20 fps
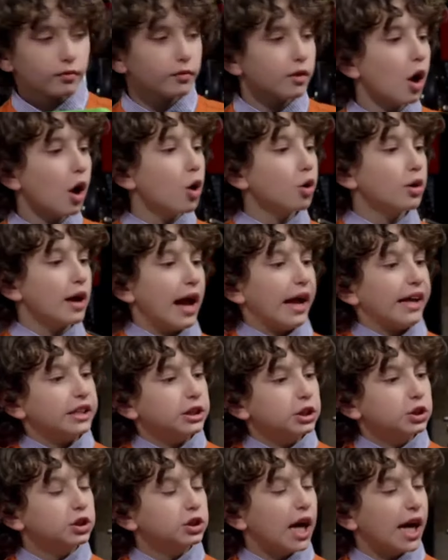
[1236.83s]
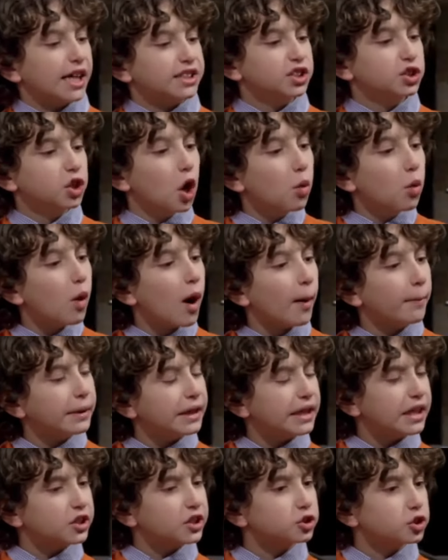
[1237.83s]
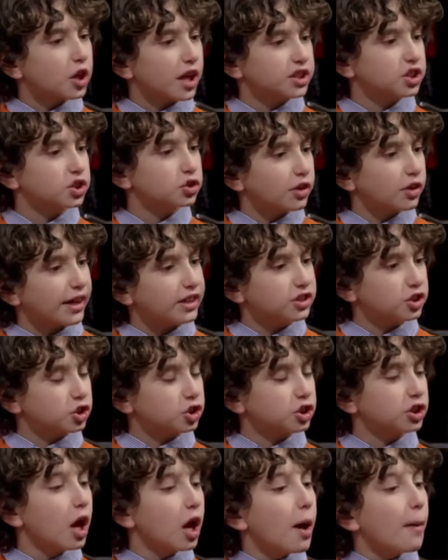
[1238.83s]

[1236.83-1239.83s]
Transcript: Okay, you guys don't want me to trust strangers,